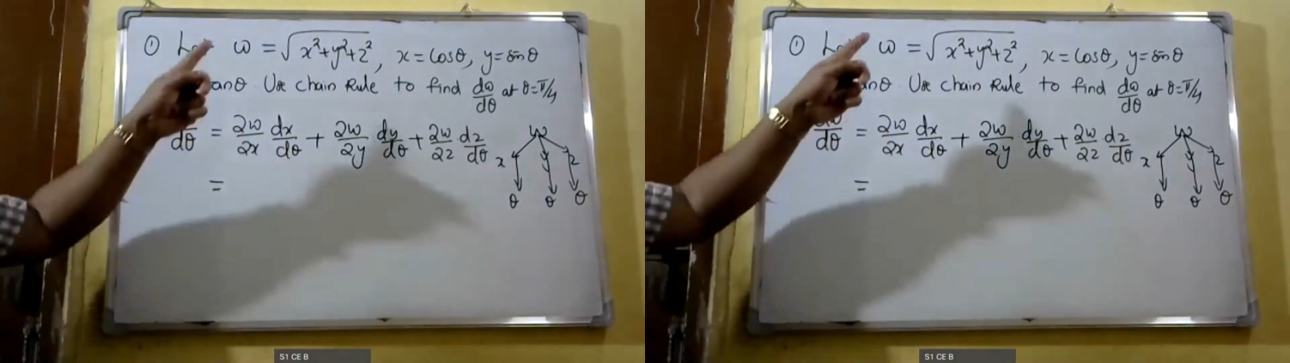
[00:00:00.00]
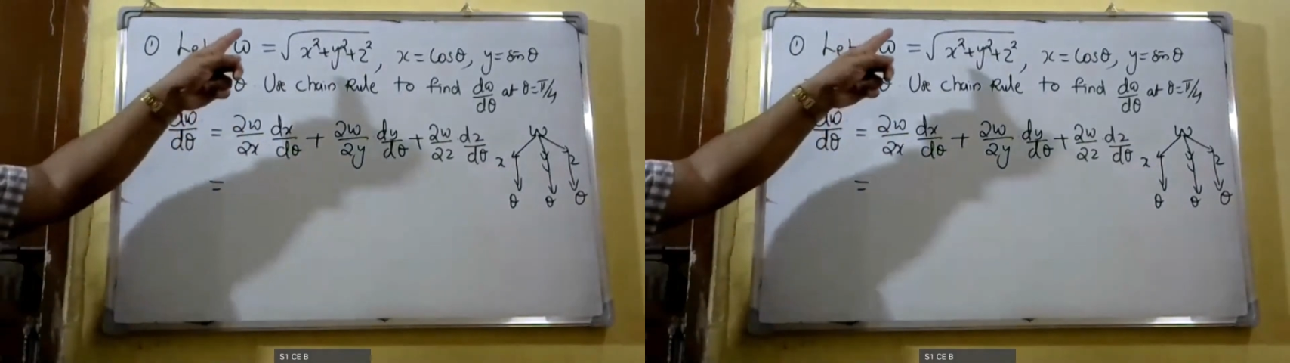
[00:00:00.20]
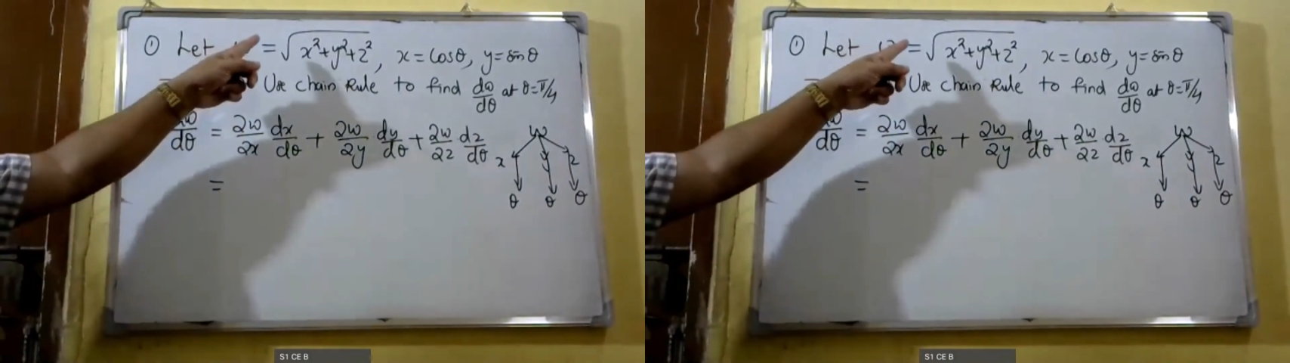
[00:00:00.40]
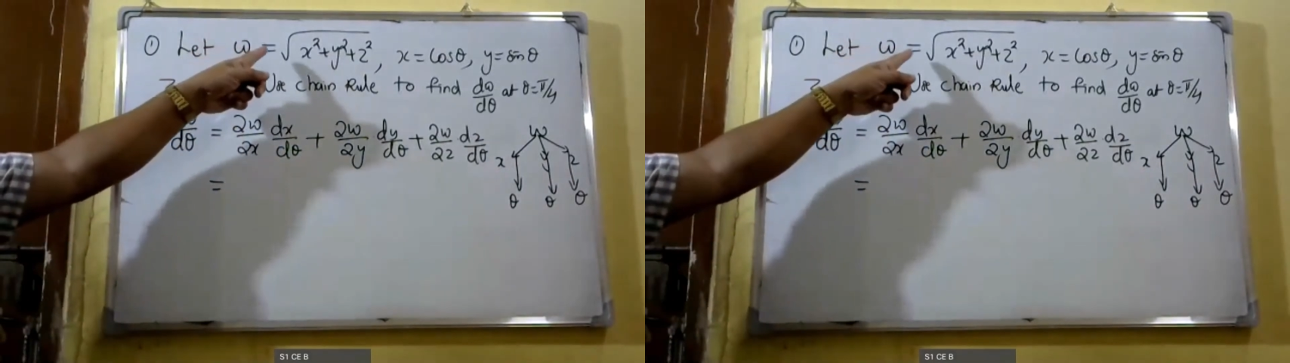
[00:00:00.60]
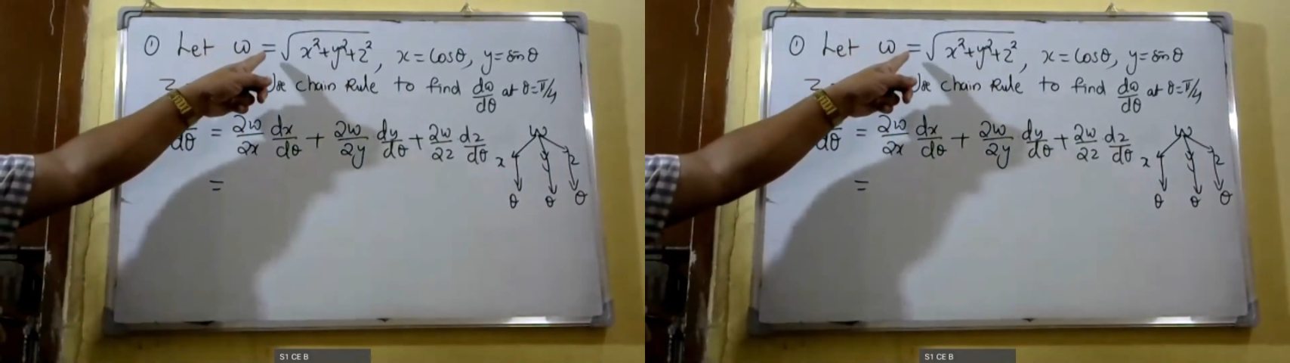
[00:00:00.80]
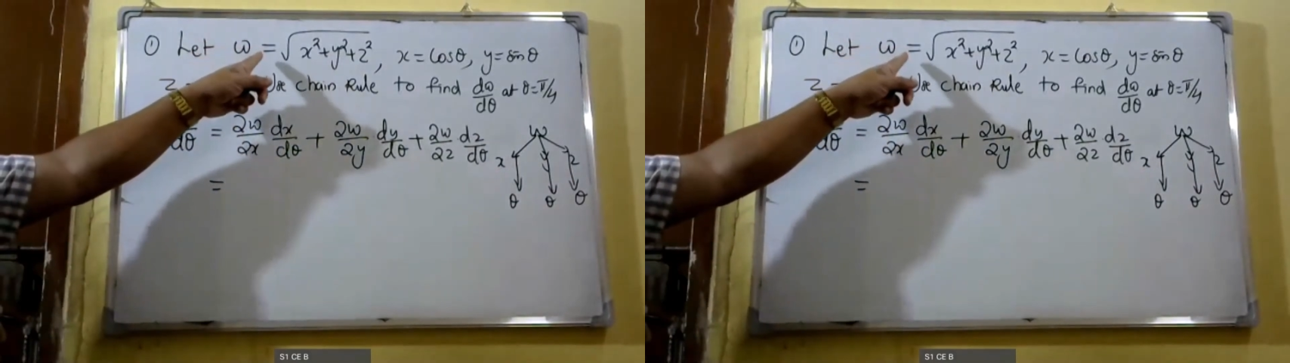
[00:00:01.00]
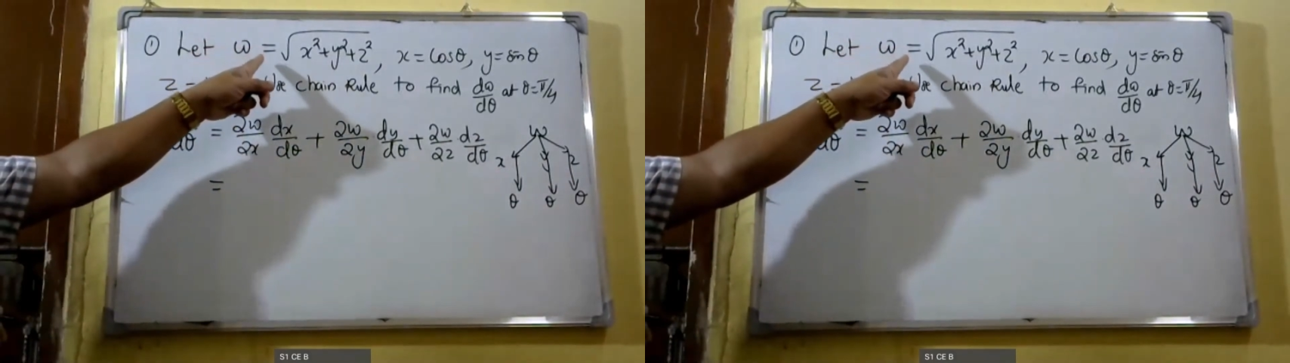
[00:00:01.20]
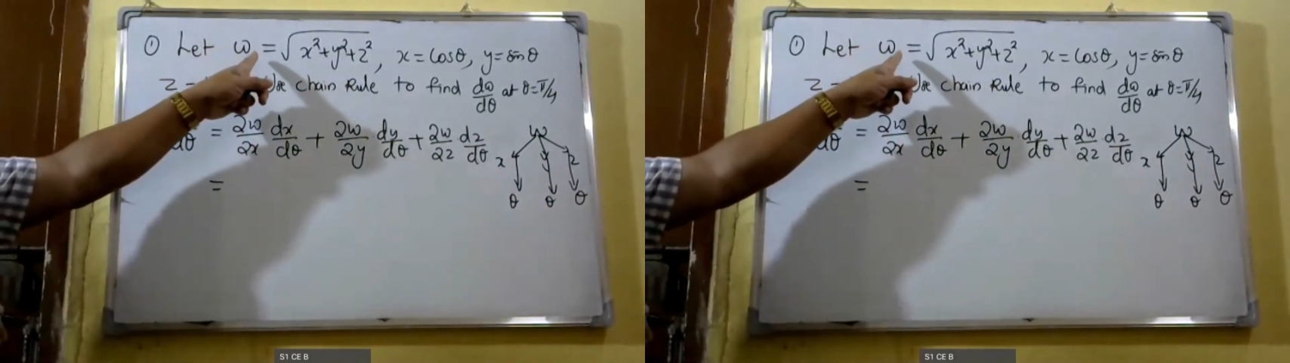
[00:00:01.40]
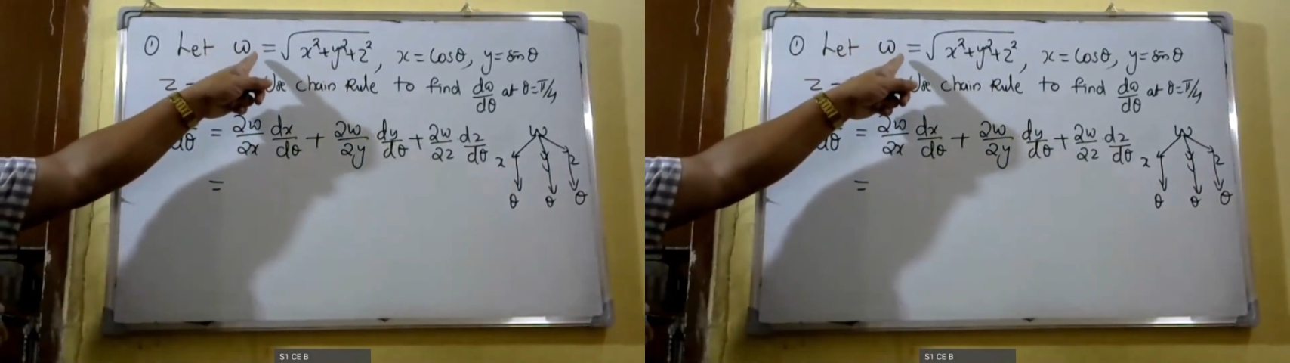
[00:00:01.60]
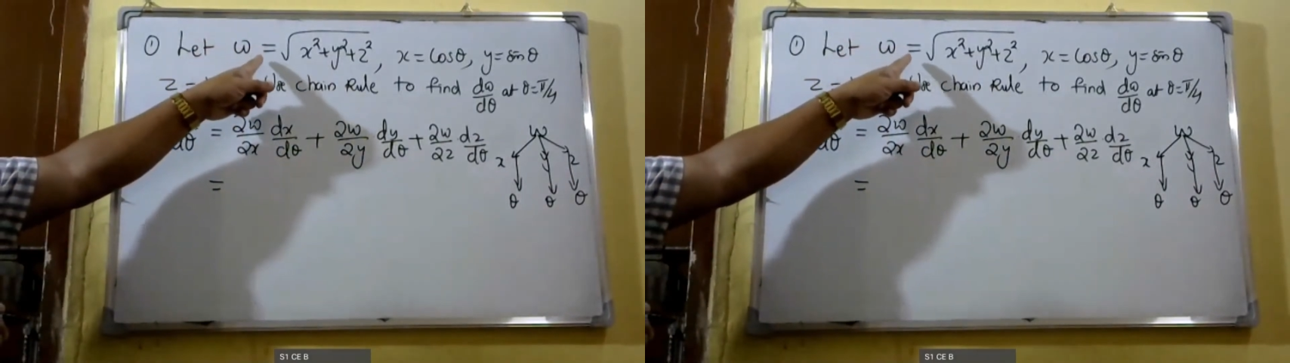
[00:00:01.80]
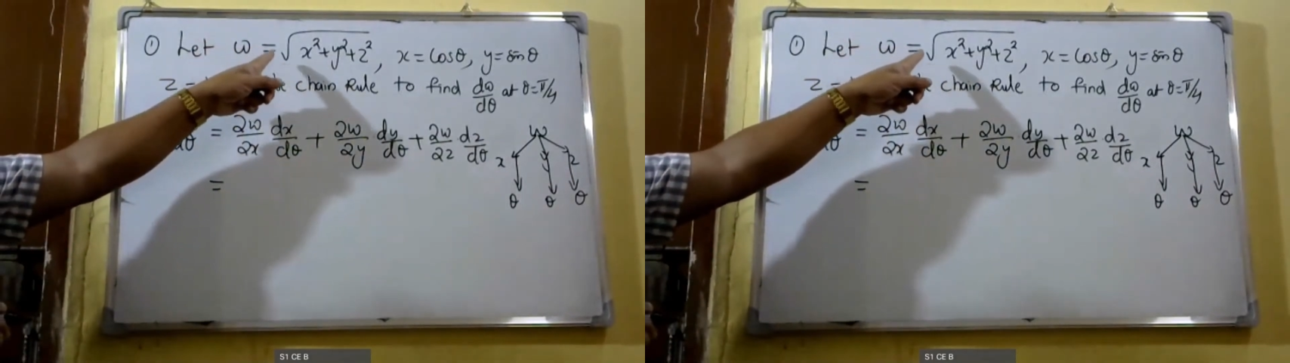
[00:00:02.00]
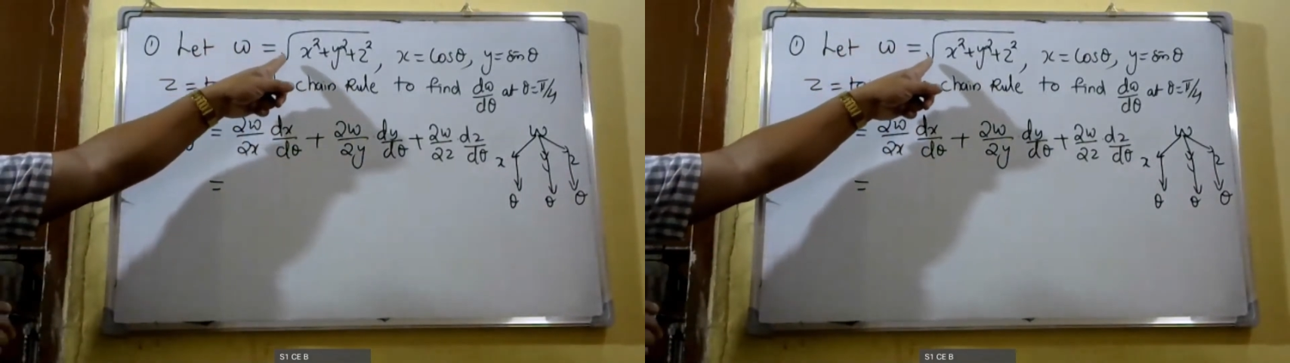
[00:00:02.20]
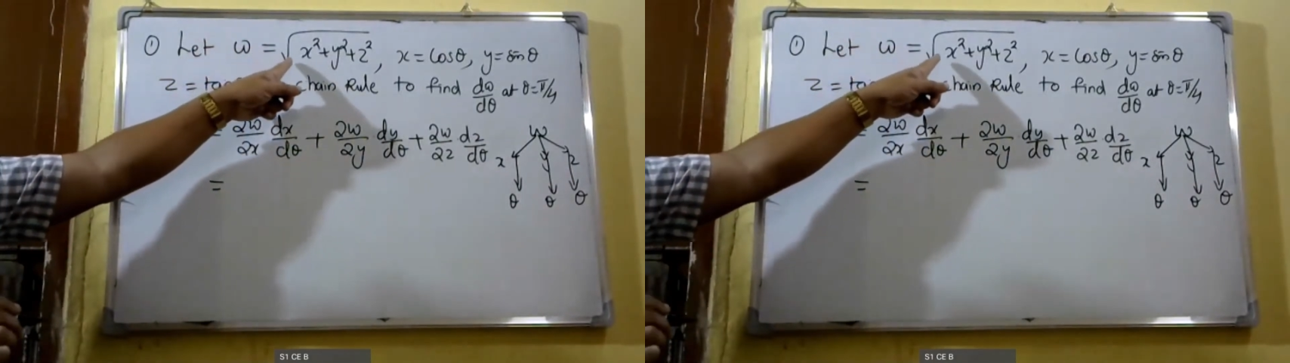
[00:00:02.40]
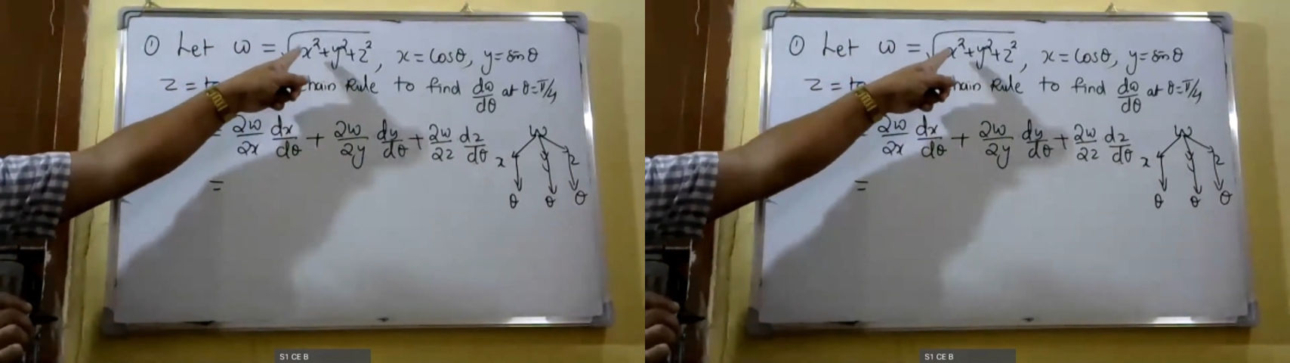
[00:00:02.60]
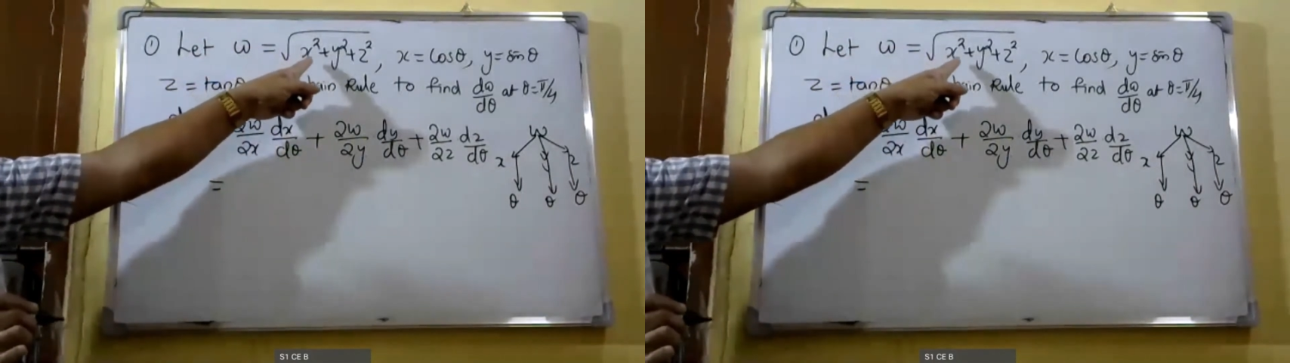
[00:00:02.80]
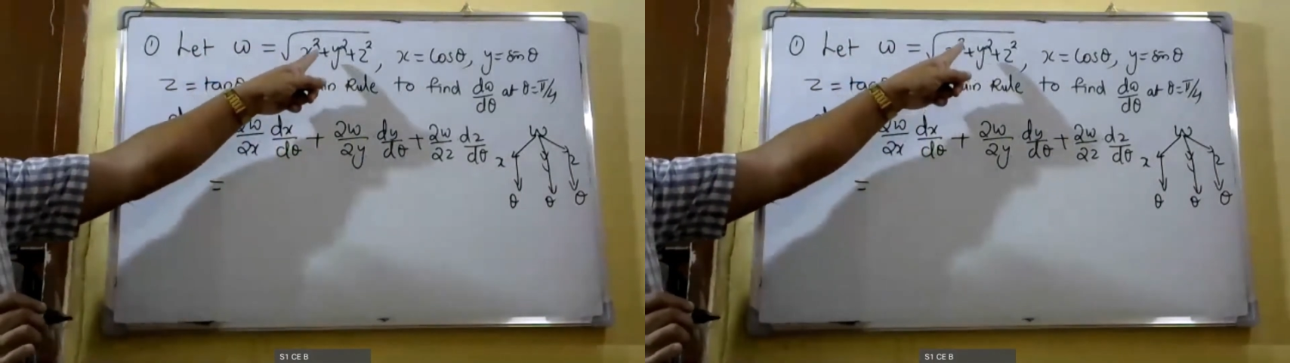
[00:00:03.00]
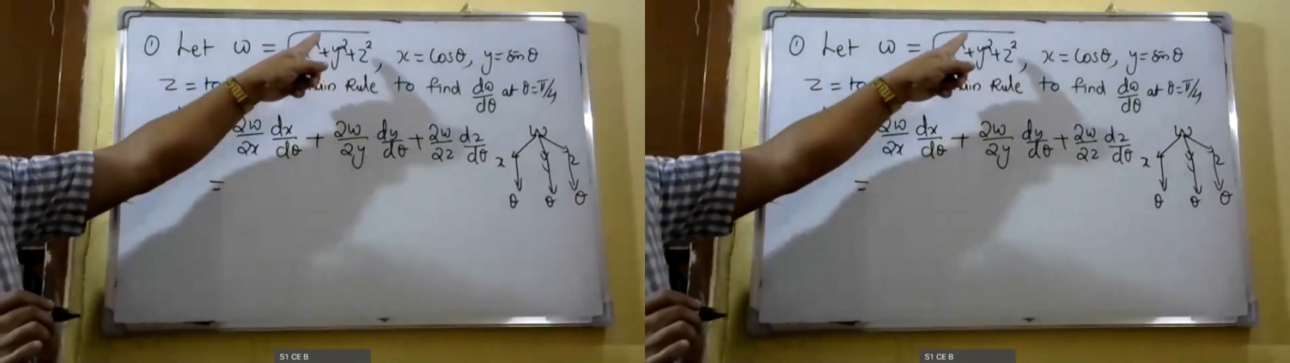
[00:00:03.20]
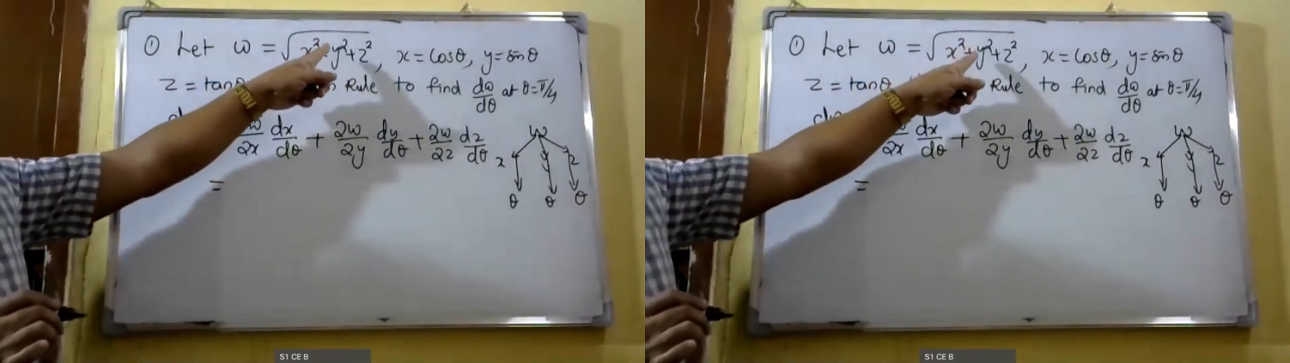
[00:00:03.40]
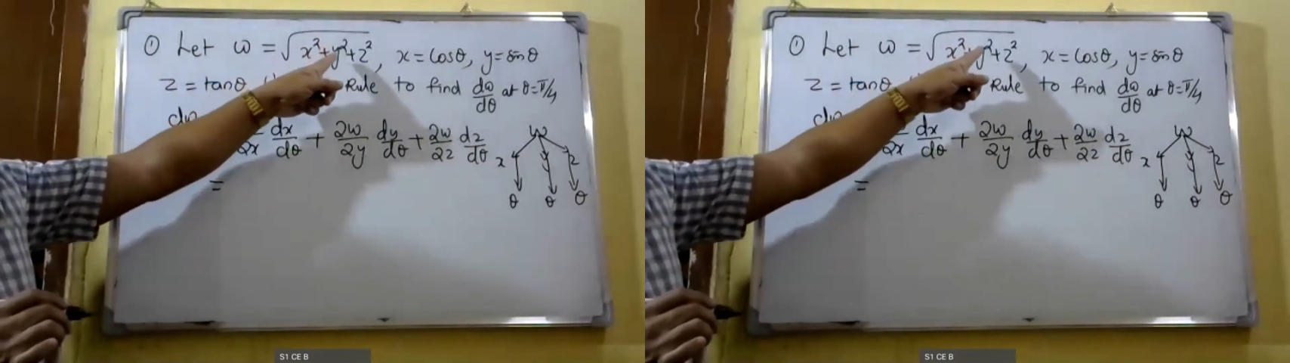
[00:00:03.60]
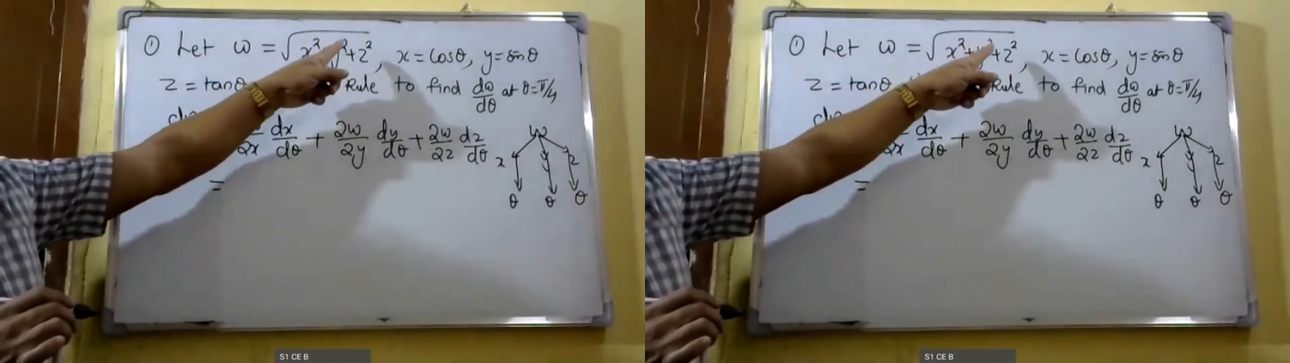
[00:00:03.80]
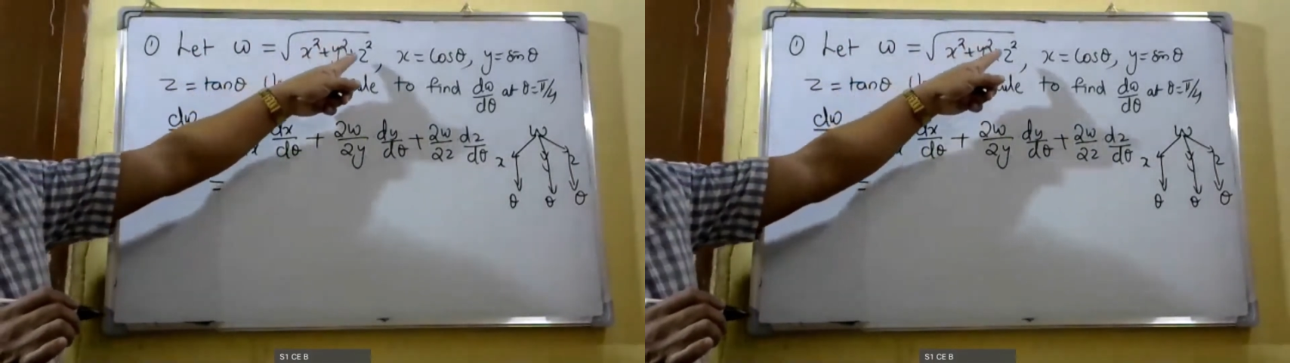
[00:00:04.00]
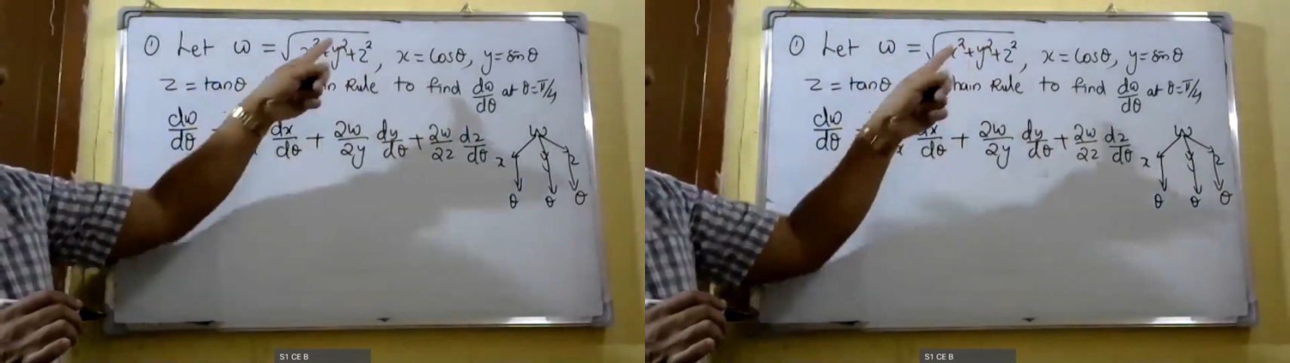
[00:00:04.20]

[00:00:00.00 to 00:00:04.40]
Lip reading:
(no speaker visible)